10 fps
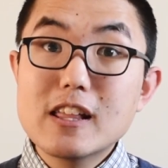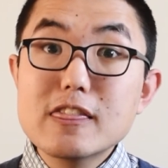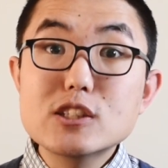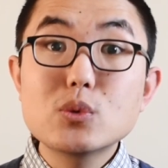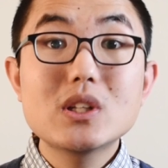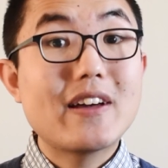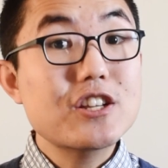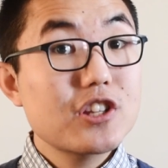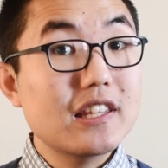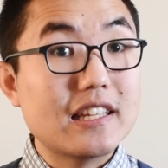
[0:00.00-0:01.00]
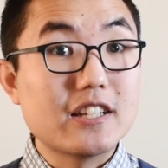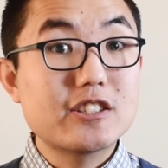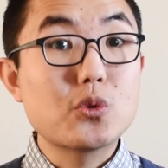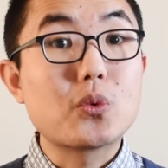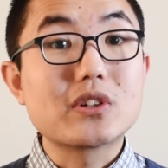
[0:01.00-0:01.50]
This will eventually lead us
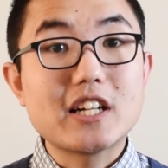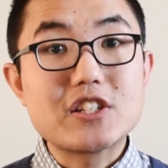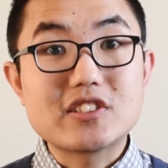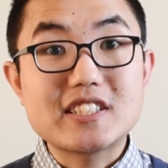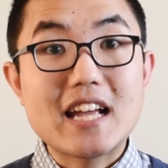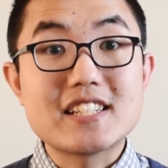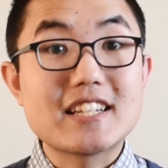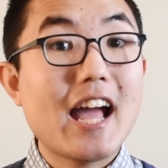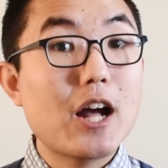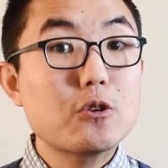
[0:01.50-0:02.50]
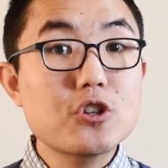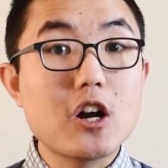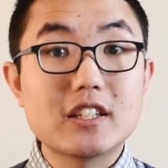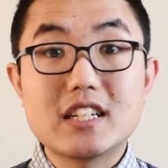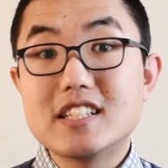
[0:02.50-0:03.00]
towards understanding how
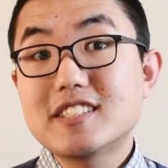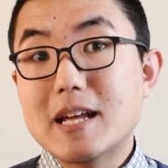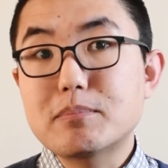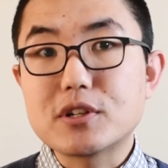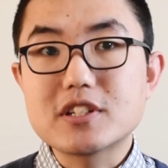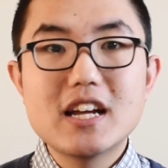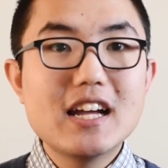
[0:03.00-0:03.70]
chocolate is tempered